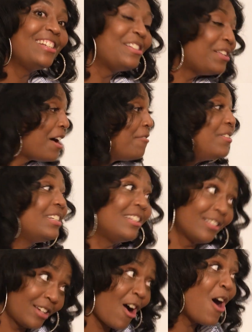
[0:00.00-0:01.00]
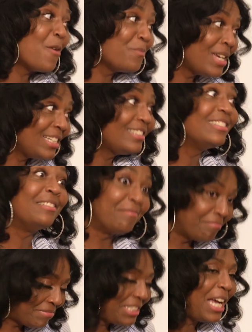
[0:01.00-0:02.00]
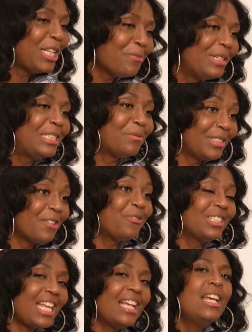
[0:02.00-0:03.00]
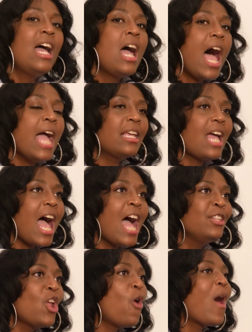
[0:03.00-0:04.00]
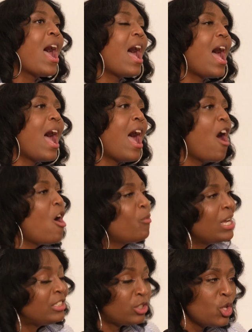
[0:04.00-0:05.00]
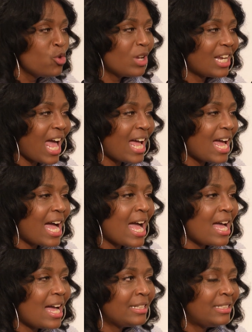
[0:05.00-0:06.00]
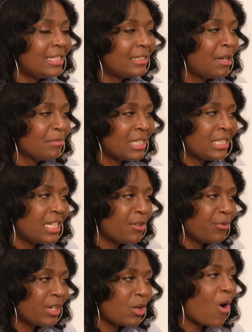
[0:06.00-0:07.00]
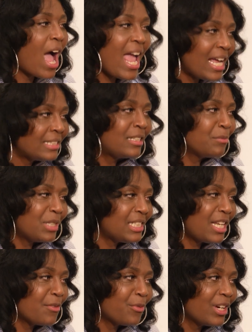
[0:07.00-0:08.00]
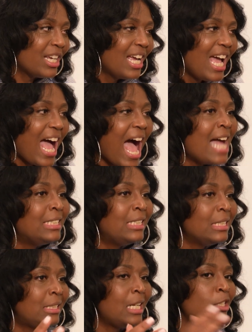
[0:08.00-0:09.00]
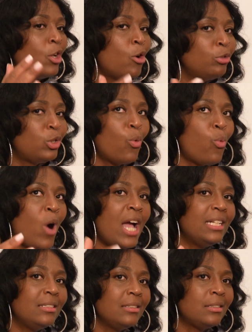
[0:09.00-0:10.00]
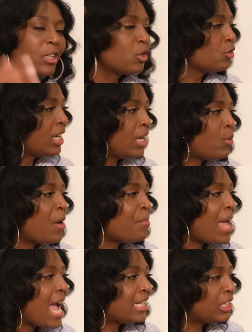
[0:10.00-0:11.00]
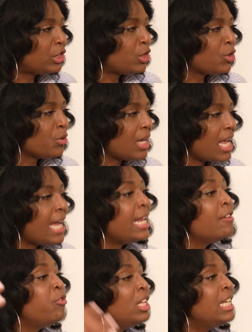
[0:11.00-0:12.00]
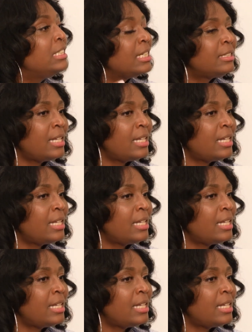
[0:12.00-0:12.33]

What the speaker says: and loving and commenting and telling me some different things. I know I always knew that I did something different or I had something different. I just didn't know to what degree, what magnitude. And it really